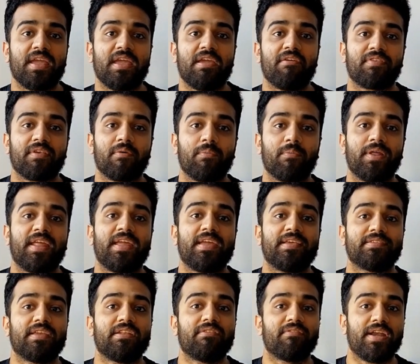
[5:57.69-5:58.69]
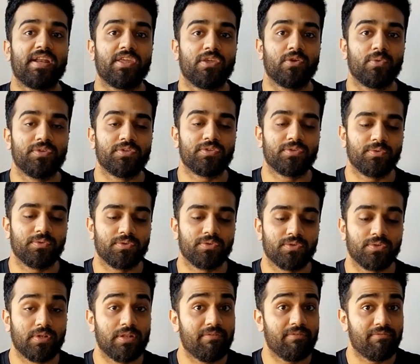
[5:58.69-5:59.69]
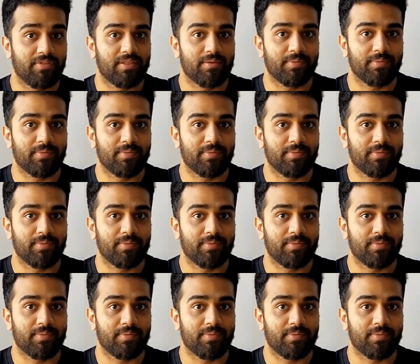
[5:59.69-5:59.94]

if someone is inviting you to live with them